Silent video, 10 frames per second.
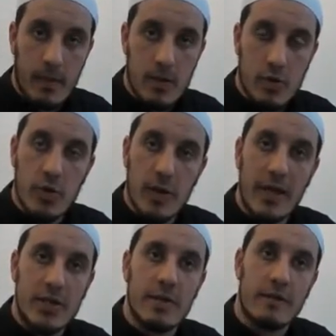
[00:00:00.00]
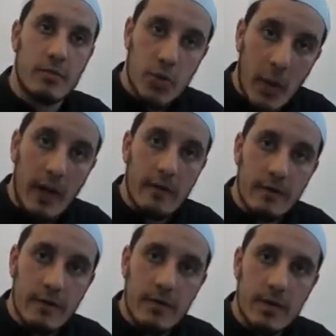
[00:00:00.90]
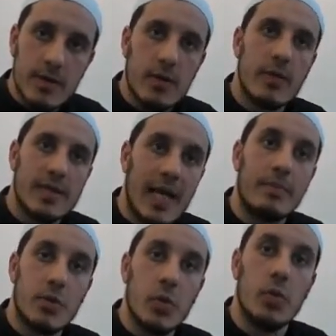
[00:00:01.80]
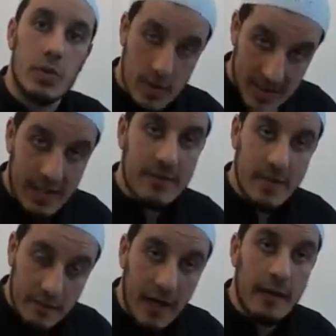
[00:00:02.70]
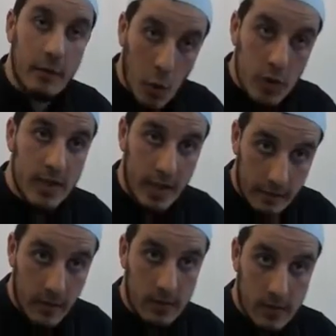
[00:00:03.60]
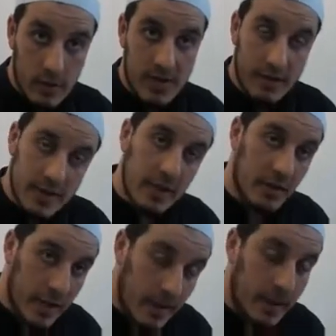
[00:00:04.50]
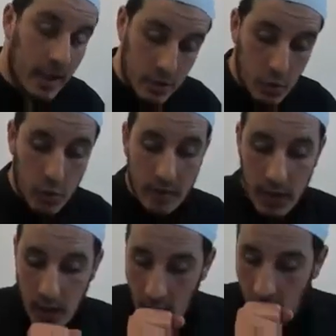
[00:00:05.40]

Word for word: So imagine from 12 doing up to 75 altogether. So 73 men and two women.